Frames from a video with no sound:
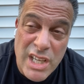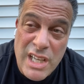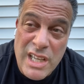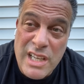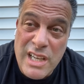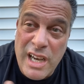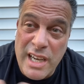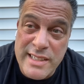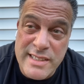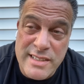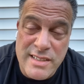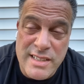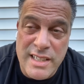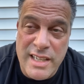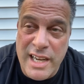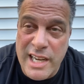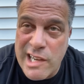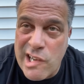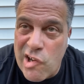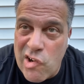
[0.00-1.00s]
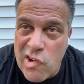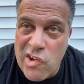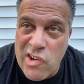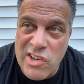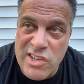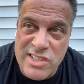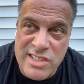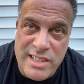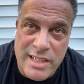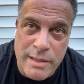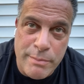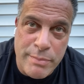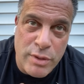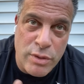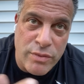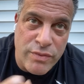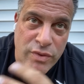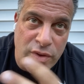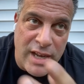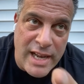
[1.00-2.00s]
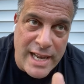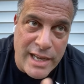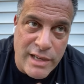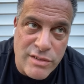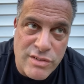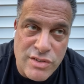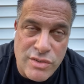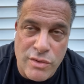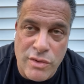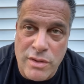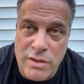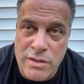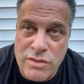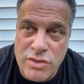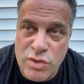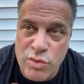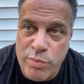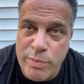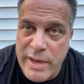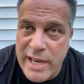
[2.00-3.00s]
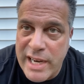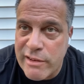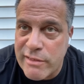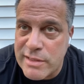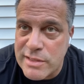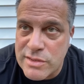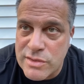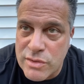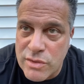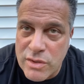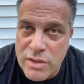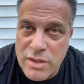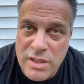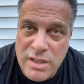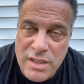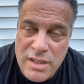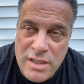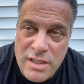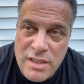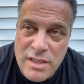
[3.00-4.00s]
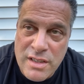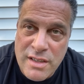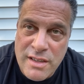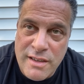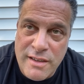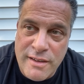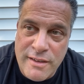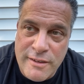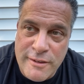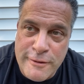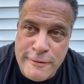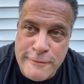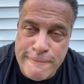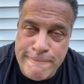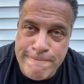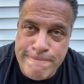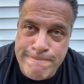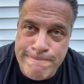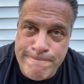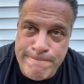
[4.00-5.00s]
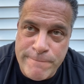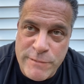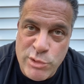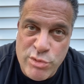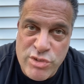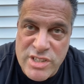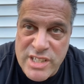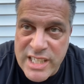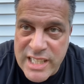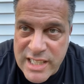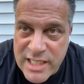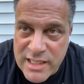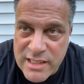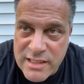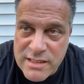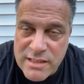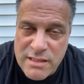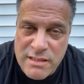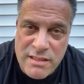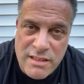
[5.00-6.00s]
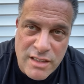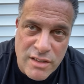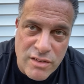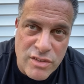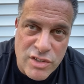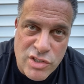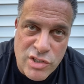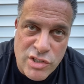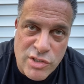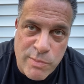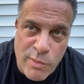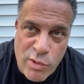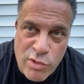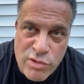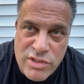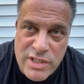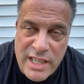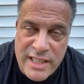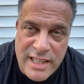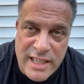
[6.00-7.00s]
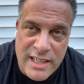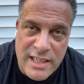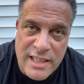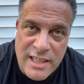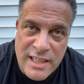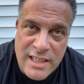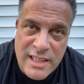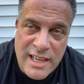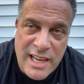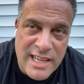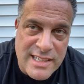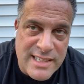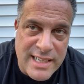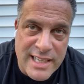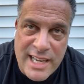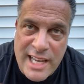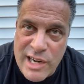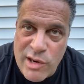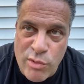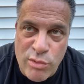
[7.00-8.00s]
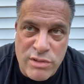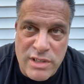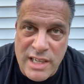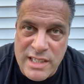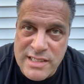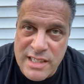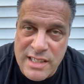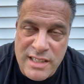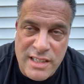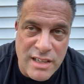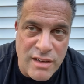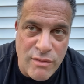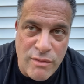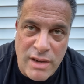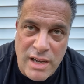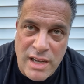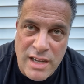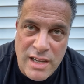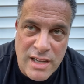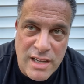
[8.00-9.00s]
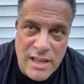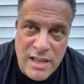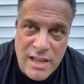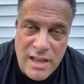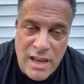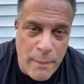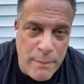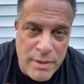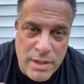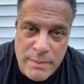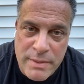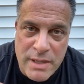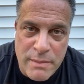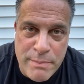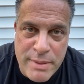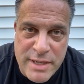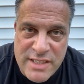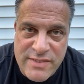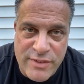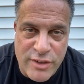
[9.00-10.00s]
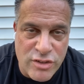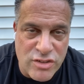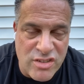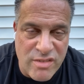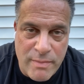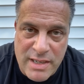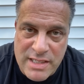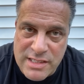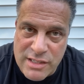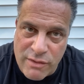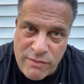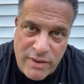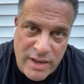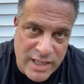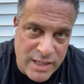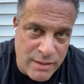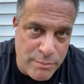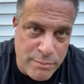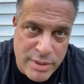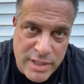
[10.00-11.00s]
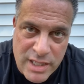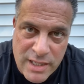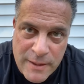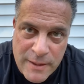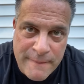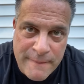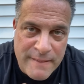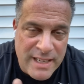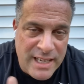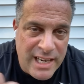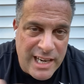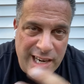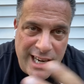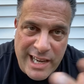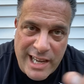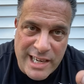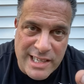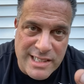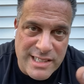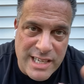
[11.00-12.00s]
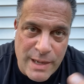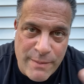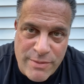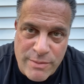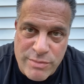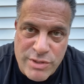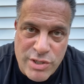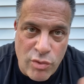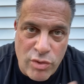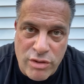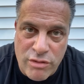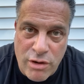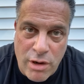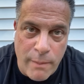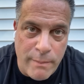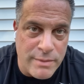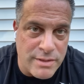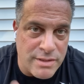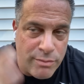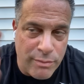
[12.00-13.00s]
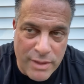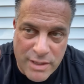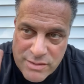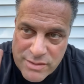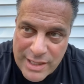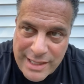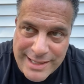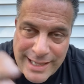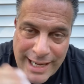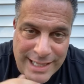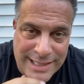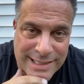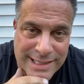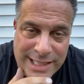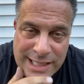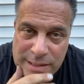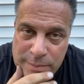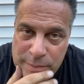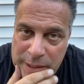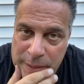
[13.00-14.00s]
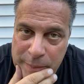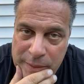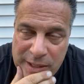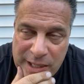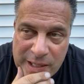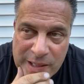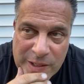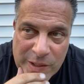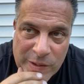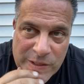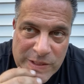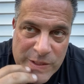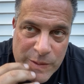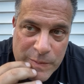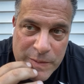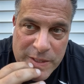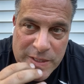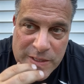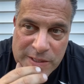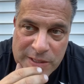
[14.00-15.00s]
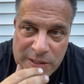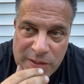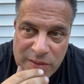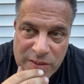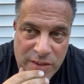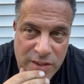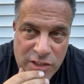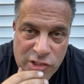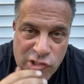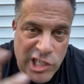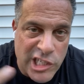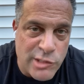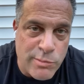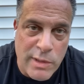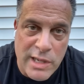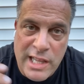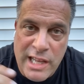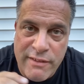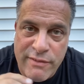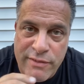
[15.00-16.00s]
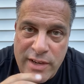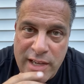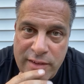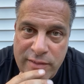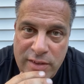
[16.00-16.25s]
I just see their cars and their beautiful house or two parents or um, new sneakers and, you know, just the small, and then as I got older, I said, you know what? I'm gonna be the best version of myself I can be. And I got a tape from Tony Robbins when I was like 19, maybe like 30 something years ago, and changed my life forever.